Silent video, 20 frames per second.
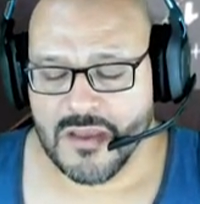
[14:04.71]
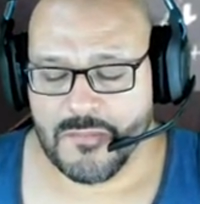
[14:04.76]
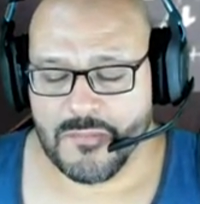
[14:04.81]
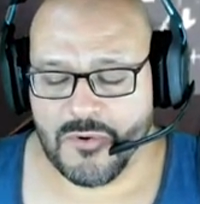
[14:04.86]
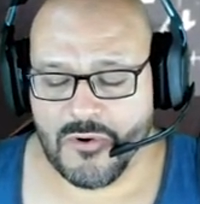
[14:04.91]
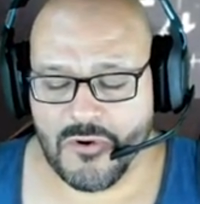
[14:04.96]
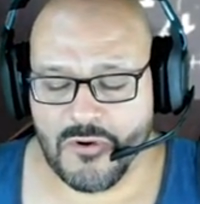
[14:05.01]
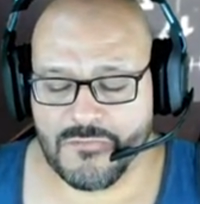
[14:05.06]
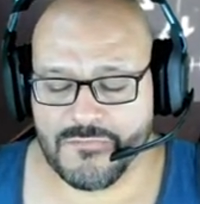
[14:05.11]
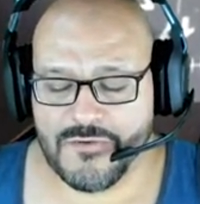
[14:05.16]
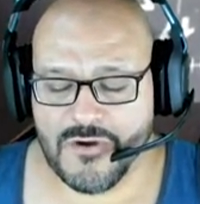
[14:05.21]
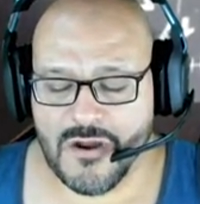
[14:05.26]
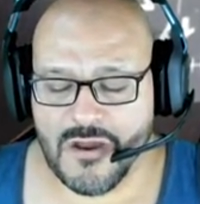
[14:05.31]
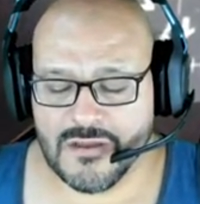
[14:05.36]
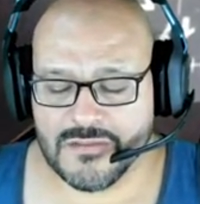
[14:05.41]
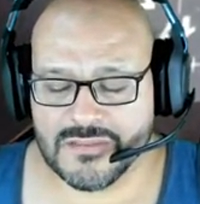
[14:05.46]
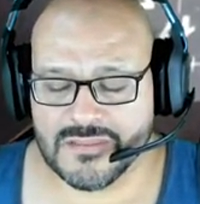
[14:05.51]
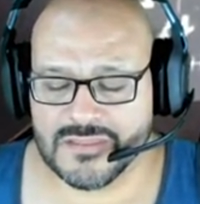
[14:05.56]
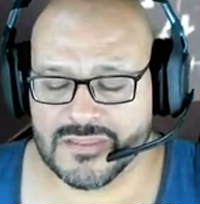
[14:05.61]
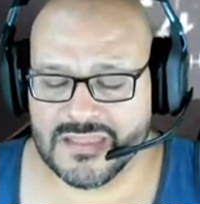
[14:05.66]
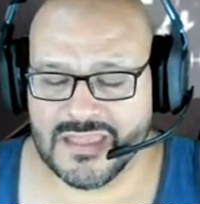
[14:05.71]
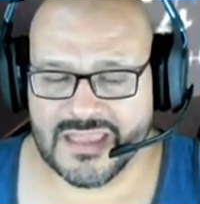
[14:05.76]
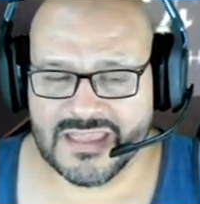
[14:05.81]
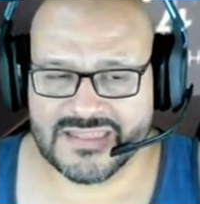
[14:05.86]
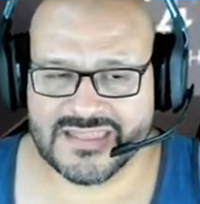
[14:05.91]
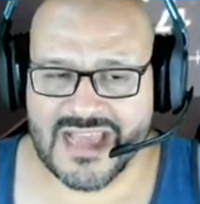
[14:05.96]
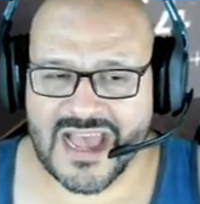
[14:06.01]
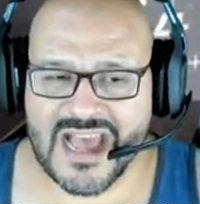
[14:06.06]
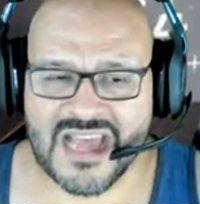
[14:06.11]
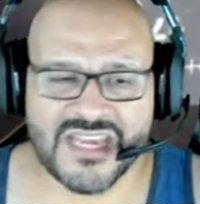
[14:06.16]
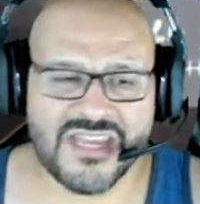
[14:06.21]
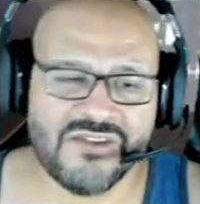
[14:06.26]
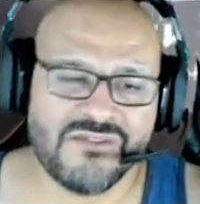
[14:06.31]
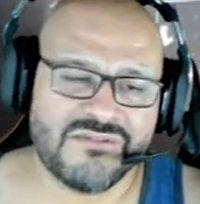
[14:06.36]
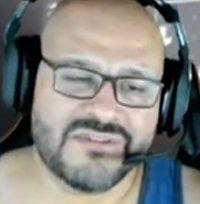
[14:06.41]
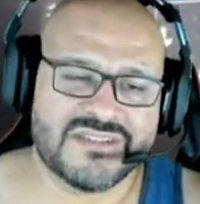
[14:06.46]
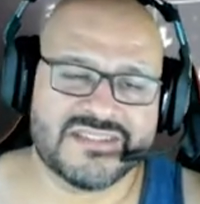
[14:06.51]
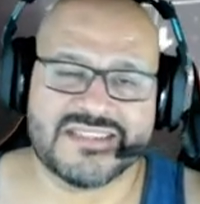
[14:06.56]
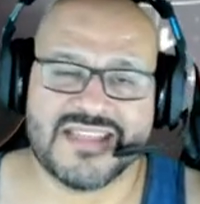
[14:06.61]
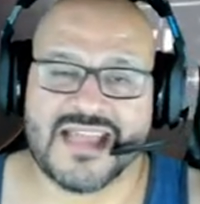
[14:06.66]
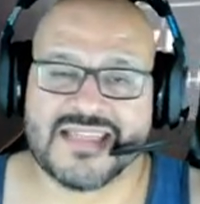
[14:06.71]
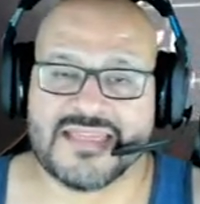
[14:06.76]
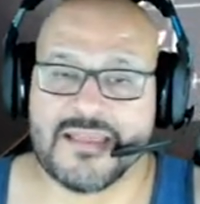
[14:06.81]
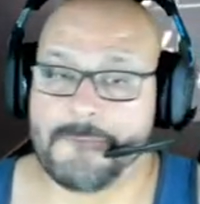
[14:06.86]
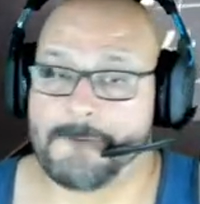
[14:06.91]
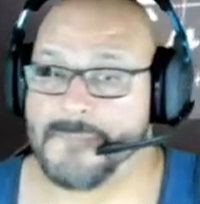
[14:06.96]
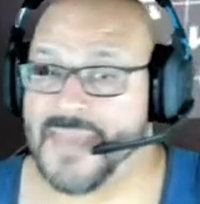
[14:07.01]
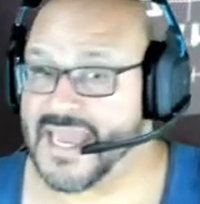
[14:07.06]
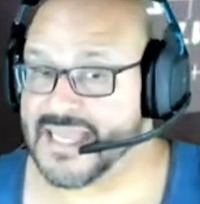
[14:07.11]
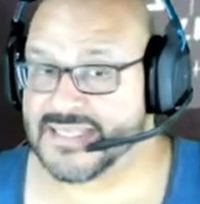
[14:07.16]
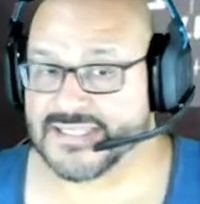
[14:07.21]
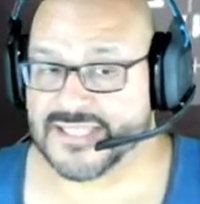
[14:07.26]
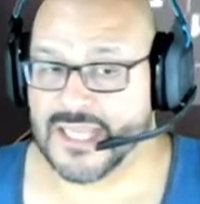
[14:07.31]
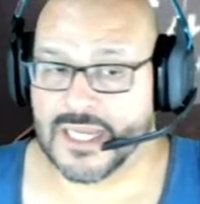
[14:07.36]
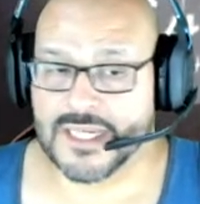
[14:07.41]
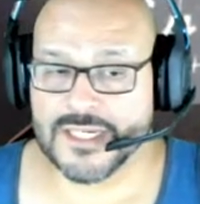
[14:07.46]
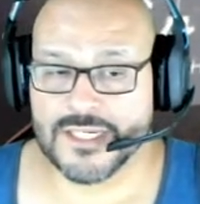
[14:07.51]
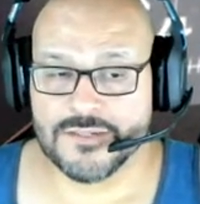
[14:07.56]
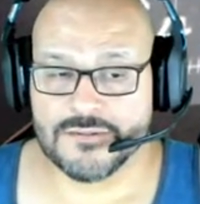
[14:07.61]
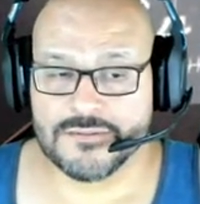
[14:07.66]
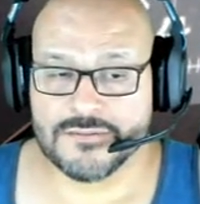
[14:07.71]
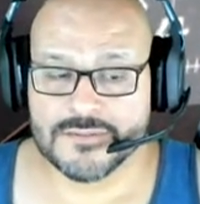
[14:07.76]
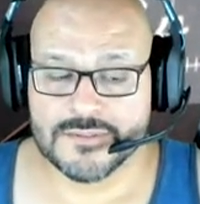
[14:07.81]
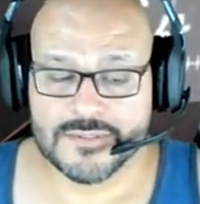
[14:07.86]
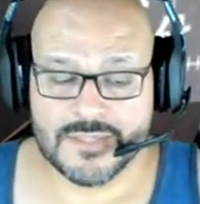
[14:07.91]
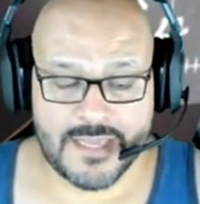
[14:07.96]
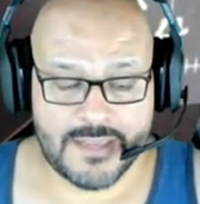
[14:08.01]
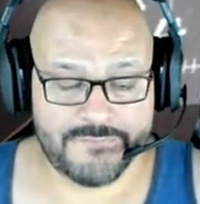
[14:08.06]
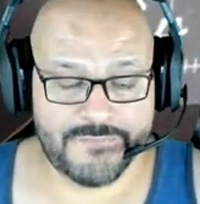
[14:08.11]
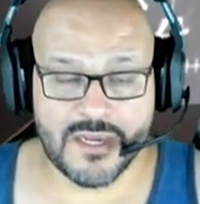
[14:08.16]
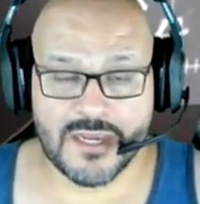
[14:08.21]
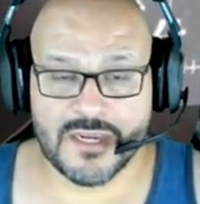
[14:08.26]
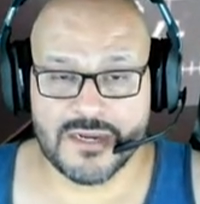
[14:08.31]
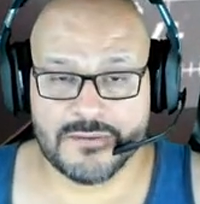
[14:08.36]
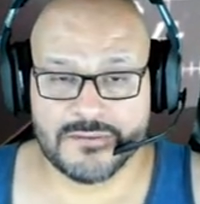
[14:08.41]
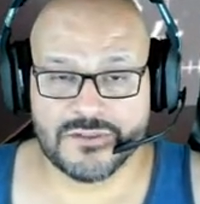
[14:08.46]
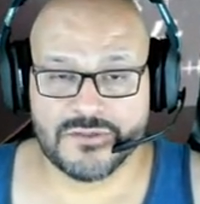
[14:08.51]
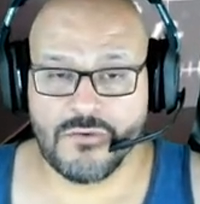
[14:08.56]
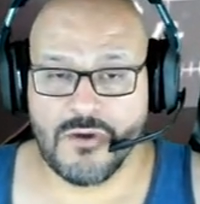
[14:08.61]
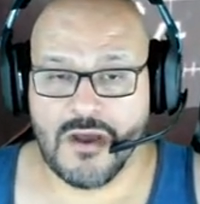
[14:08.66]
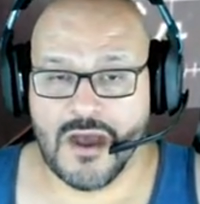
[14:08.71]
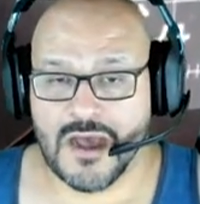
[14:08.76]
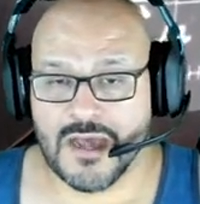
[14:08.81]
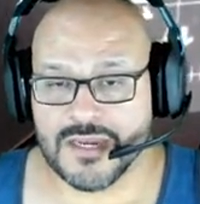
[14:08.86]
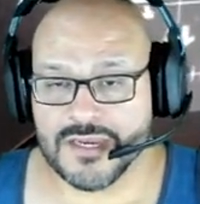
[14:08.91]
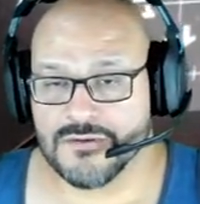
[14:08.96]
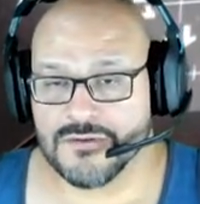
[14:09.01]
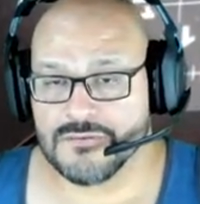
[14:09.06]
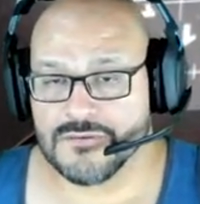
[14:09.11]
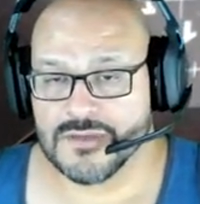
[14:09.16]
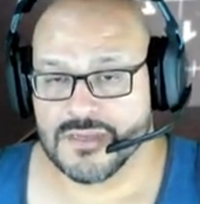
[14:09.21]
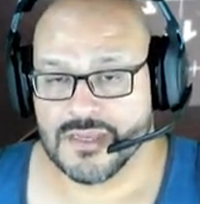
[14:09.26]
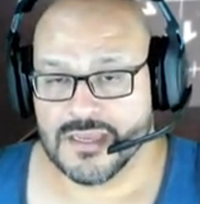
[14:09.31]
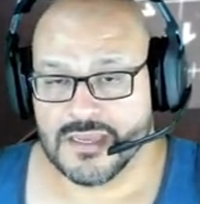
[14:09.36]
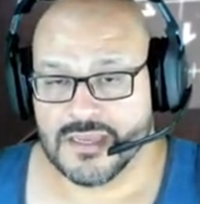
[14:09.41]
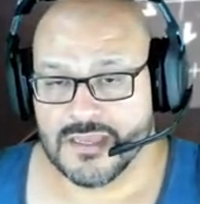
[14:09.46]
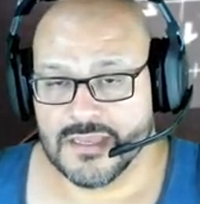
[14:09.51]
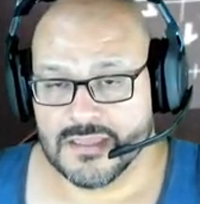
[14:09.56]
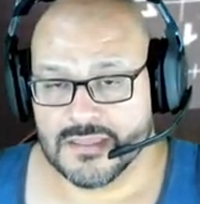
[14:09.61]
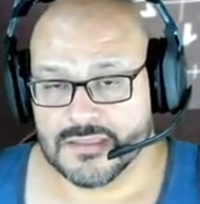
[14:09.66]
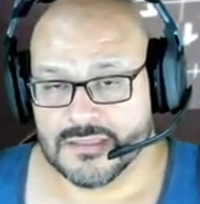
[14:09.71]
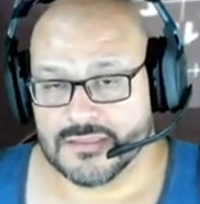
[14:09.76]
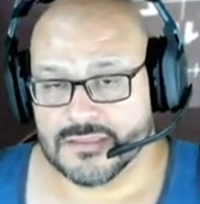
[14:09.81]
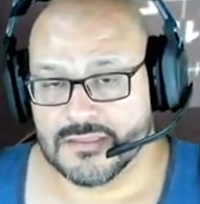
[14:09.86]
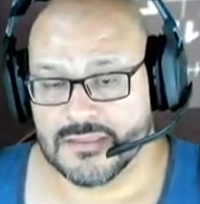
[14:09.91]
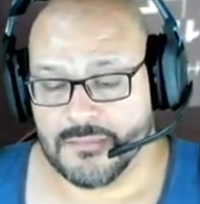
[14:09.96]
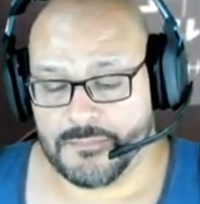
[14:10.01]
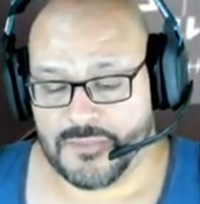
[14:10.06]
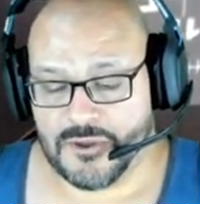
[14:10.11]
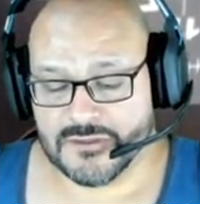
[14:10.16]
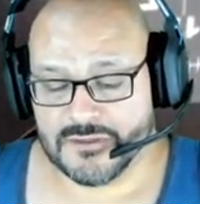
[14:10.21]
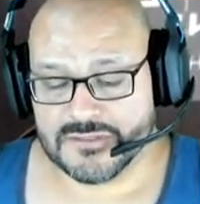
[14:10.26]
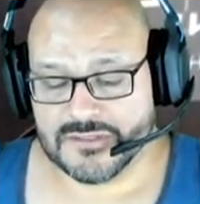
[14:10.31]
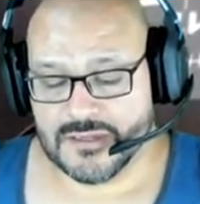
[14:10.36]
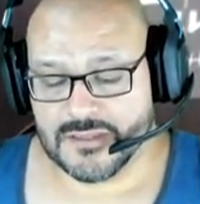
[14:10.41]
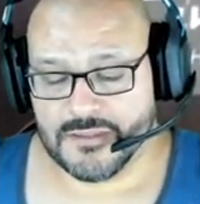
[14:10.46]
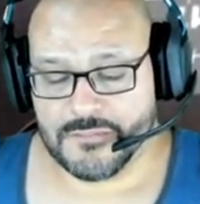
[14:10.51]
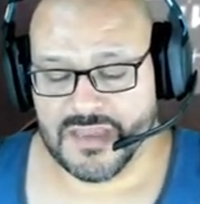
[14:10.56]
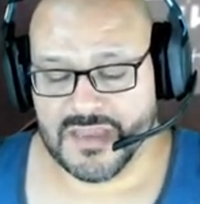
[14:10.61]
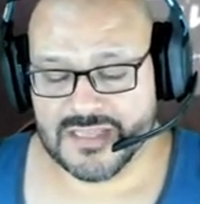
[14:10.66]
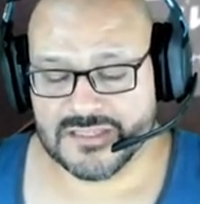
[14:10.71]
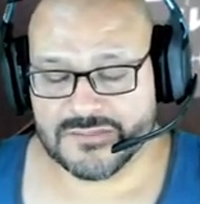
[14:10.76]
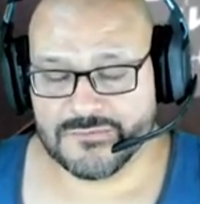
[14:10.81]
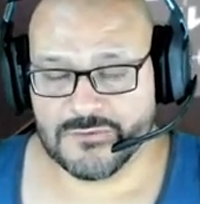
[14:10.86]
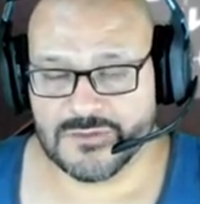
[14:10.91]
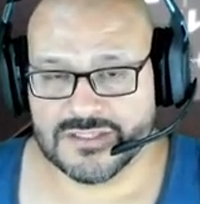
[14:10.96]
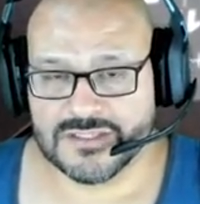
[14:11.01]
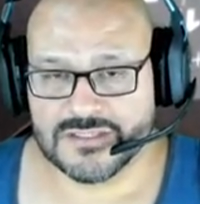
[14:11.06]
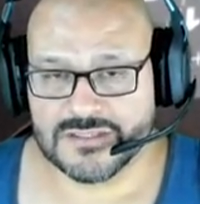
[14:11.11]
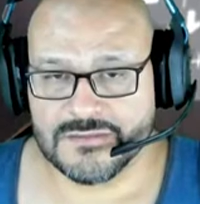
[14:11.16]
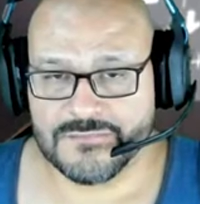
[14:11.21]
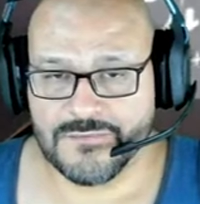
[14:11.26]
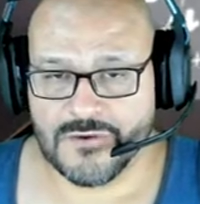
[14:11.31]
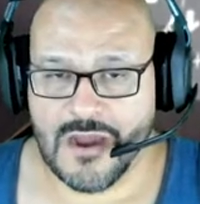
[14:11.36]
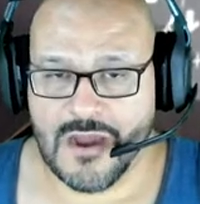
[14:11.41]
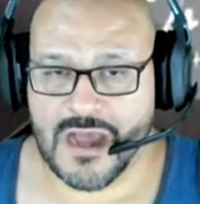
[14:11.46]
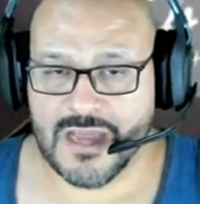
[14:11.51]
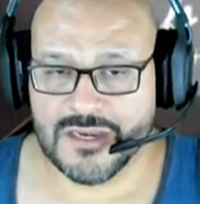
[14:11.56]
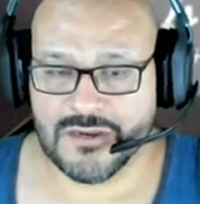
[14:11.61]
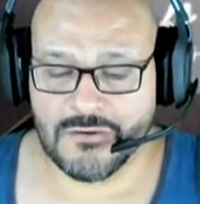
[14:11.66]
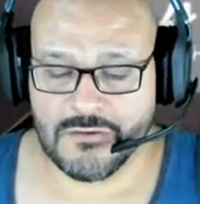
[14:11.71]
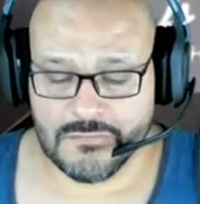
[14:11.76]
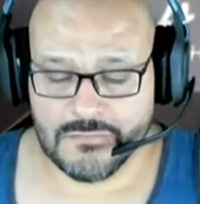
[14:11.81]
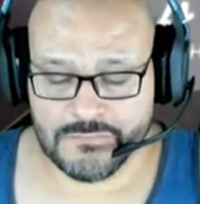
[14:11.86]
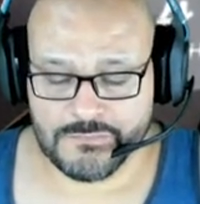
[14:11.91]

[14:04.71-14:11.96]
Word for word: But overall, the, the audio is not the best audio. If you're going to do audio, the Bose are the best ones for audio.